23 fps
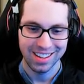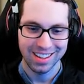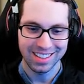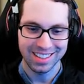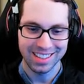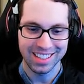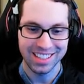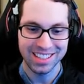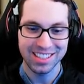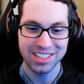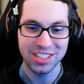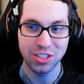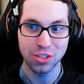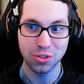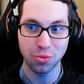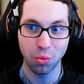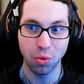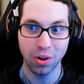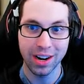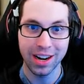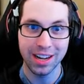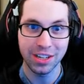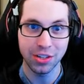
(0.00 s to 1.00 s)
This is
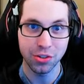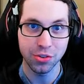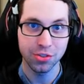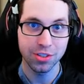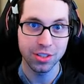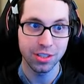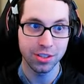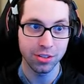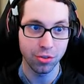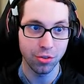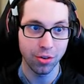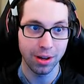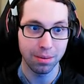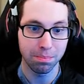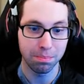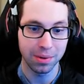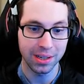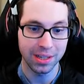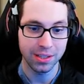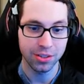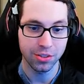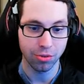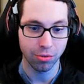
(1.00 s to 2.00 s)
what I usually do on
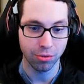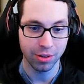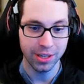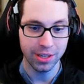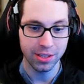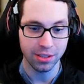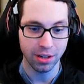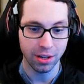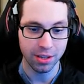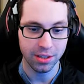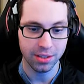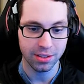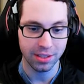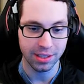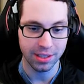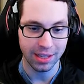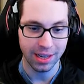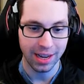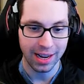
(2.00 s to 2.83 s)
Ben's greens, honestly.